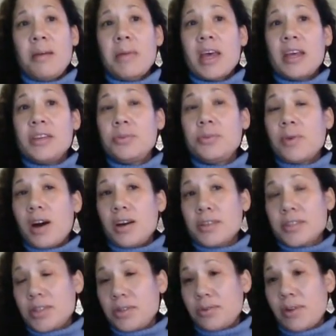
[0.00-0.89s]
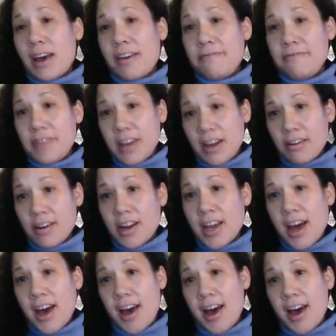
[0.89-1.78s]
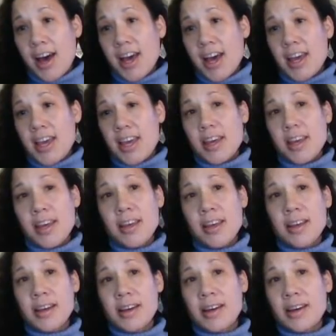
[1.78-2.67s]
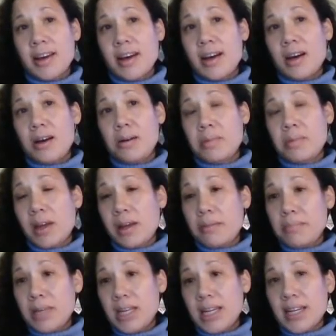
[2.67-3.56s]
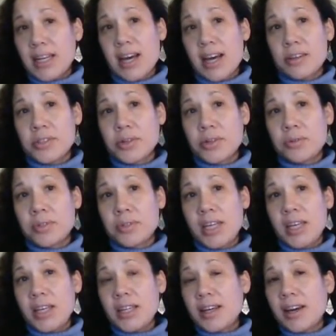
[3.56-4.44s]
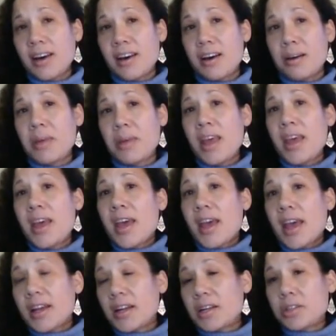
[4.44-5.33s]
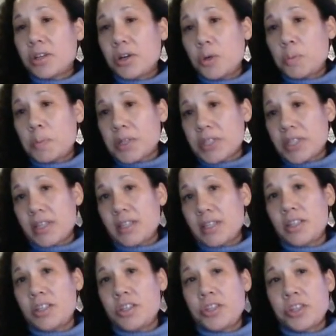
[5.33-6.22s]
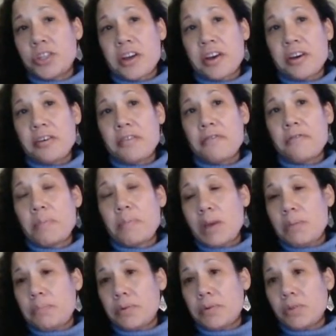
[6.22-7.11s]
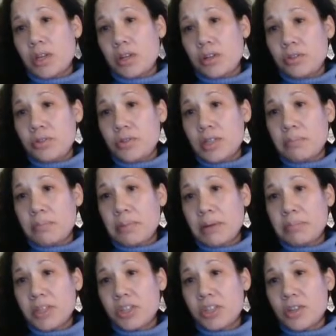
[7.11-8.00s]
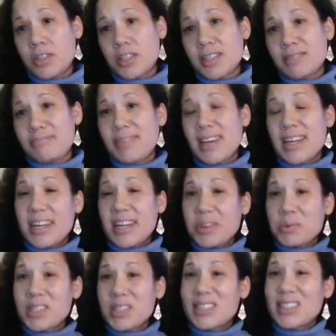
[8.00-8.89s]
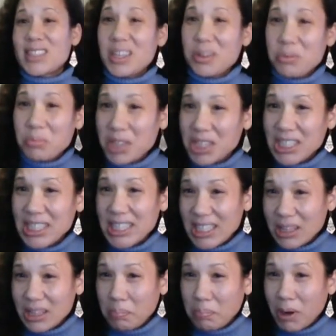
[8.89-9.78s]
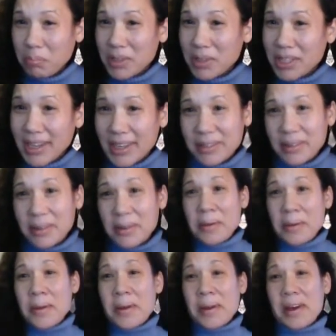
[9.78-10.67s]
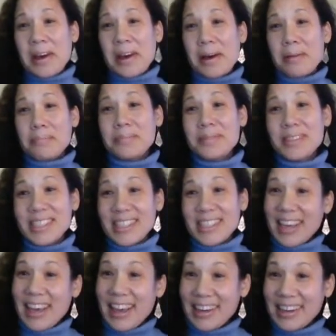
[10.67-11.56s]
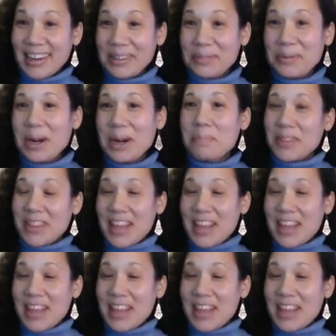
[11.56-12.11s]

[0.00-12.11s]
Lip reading: You also have very high median household income and a low percentage of people that are using public transit. In other words, they don't really need the purple line to get anywhere, but